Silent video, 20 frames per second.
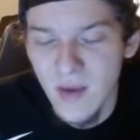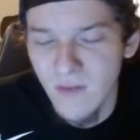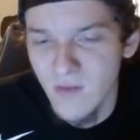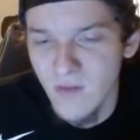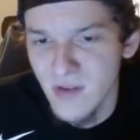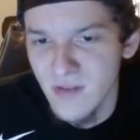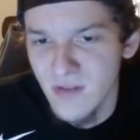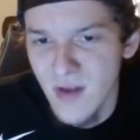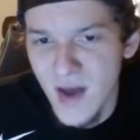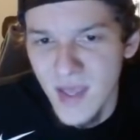If
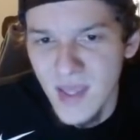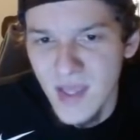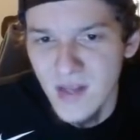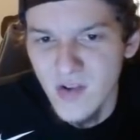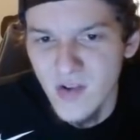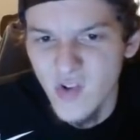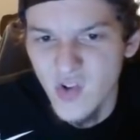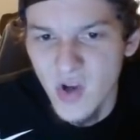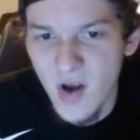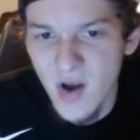he's not hitting
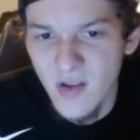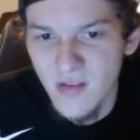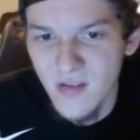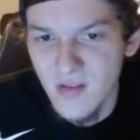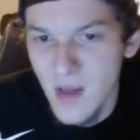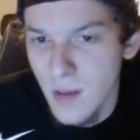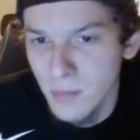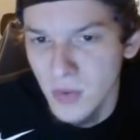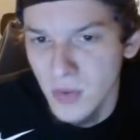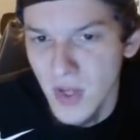his shots and
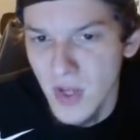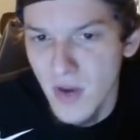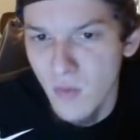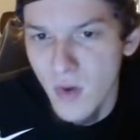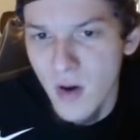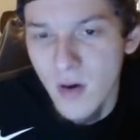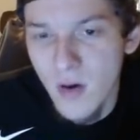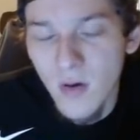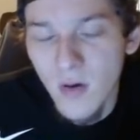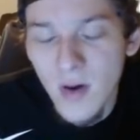not playing
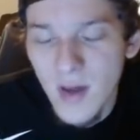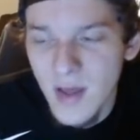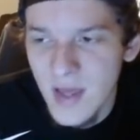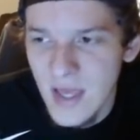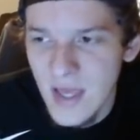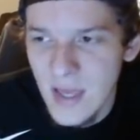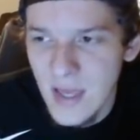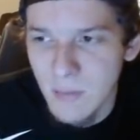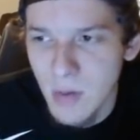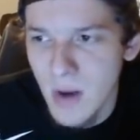well,
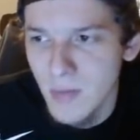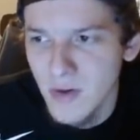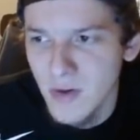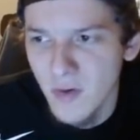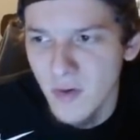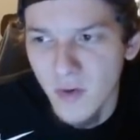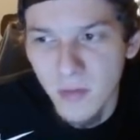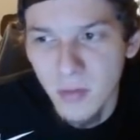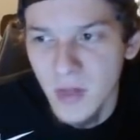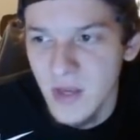he probably
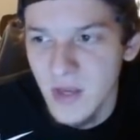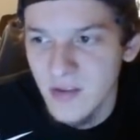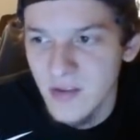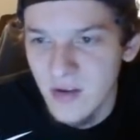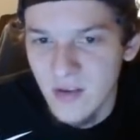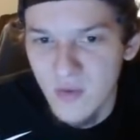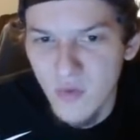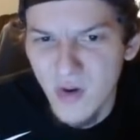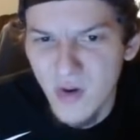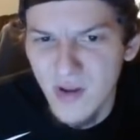only plays
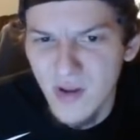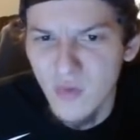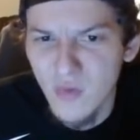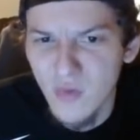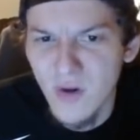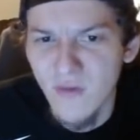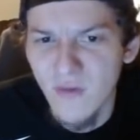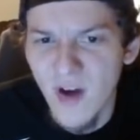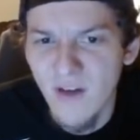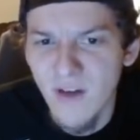like 20,
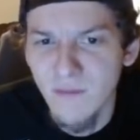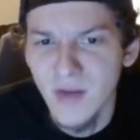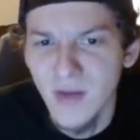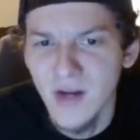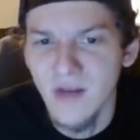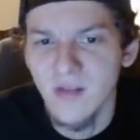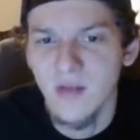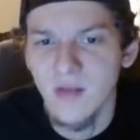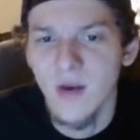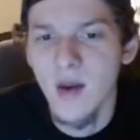25
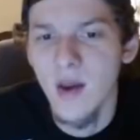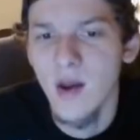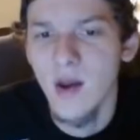minutes.